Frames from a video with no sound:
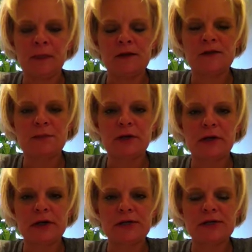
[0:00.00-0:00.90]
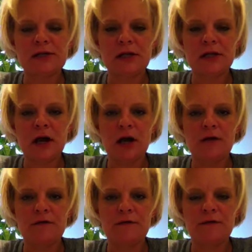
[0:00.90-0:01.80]
experience any kind
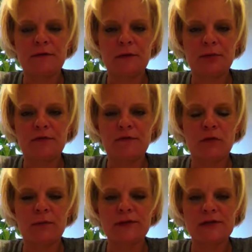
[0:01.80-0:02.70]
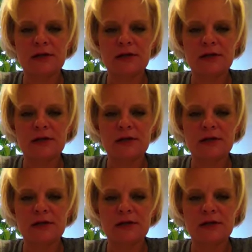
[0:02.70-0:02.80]
of performance